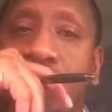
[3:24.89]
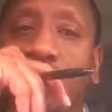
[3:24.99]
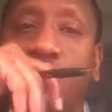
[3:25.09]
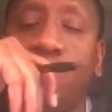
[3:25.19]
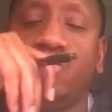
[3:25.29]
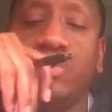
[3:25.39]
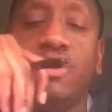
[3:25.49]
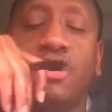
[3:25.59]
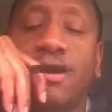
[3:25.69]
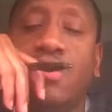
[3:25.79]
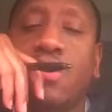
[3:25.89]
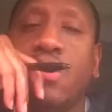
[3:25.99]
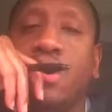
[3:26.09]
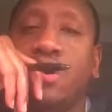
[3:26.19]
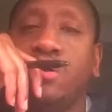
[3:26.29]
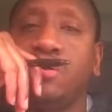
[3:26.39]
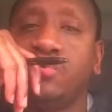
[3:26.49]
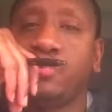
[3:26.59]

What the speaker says: which we call core,